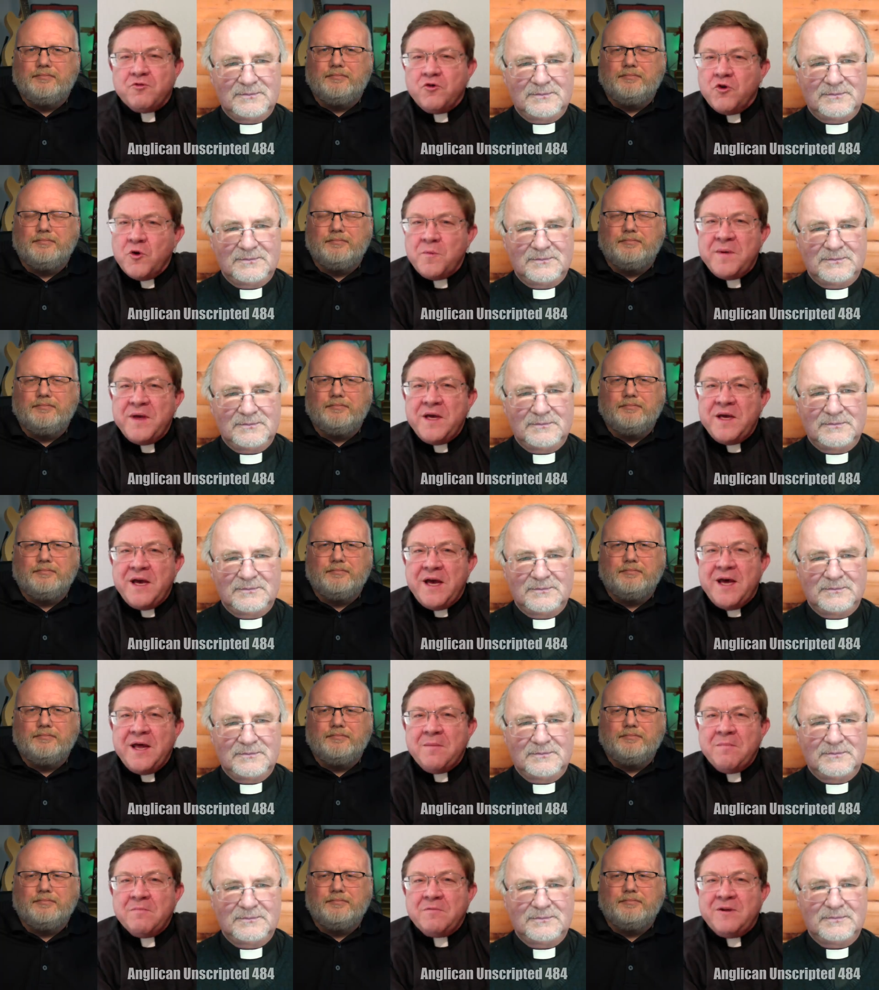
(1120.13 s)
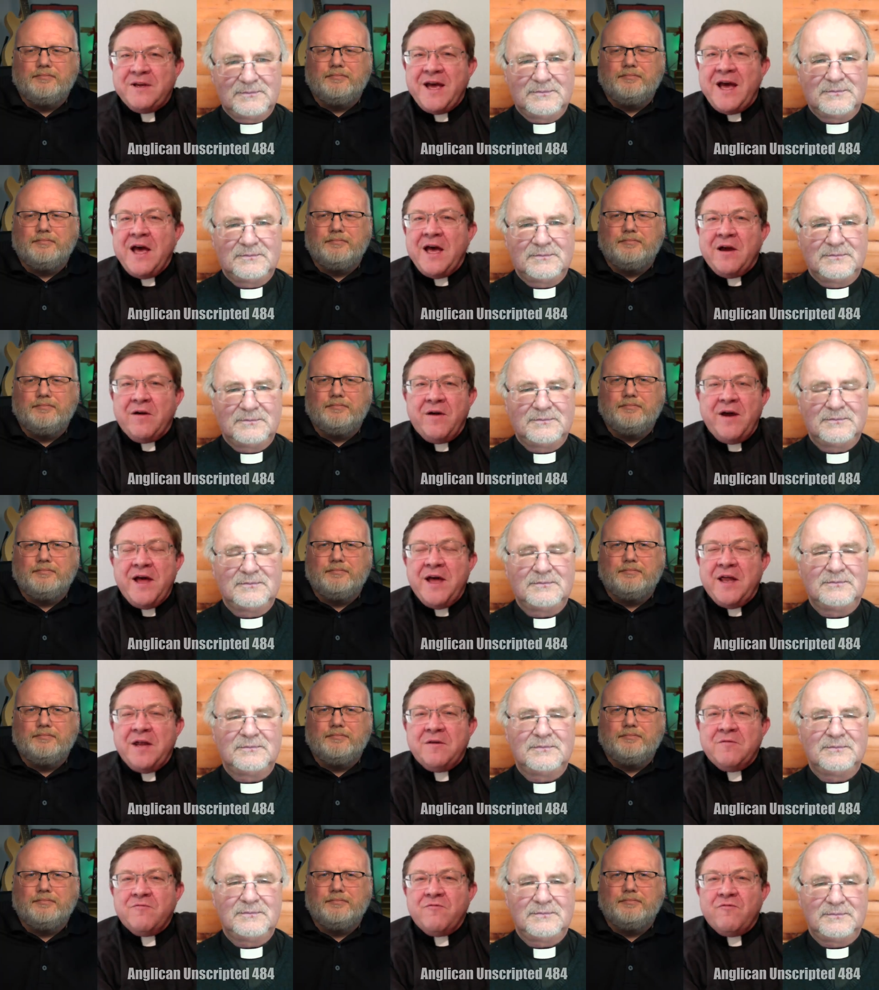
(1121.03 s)
Speaker 1: grooming and gang
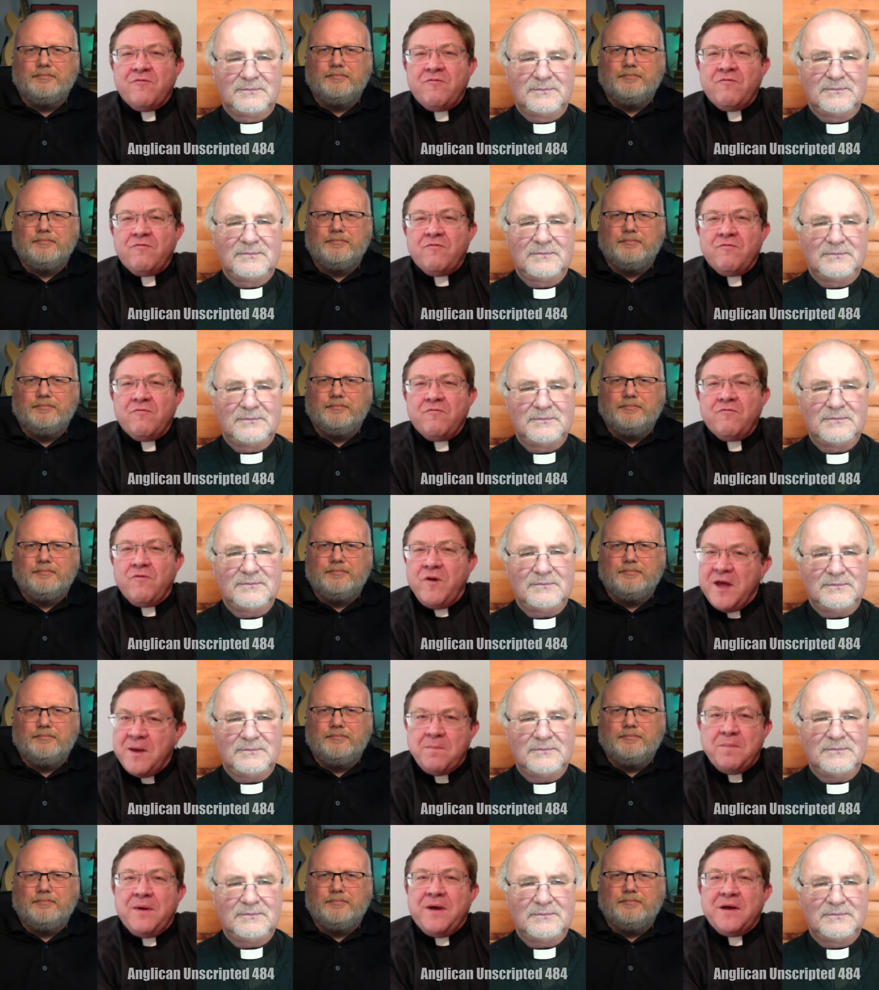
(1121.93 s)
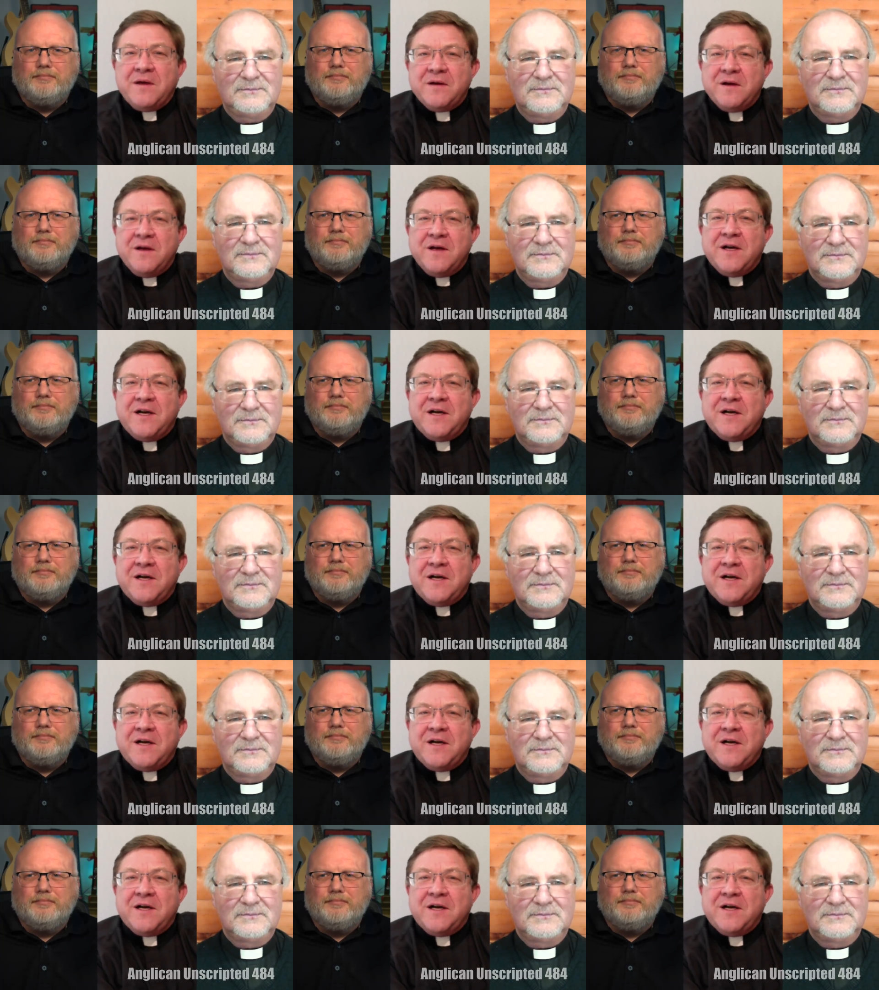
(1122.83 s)
and raping,